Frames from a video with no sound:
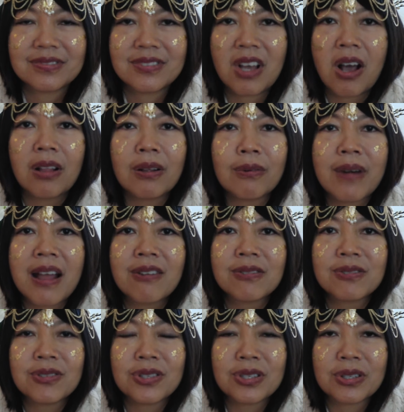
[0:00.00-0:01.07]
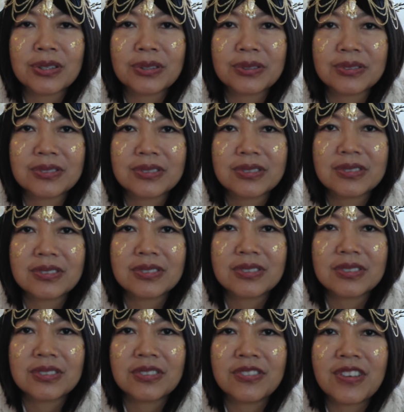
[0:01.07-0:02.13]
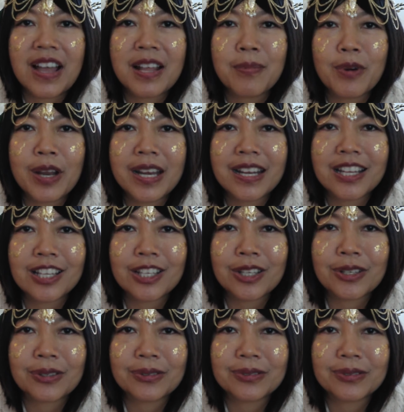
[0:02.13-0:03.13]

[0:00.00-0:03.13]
all around you, vibrating you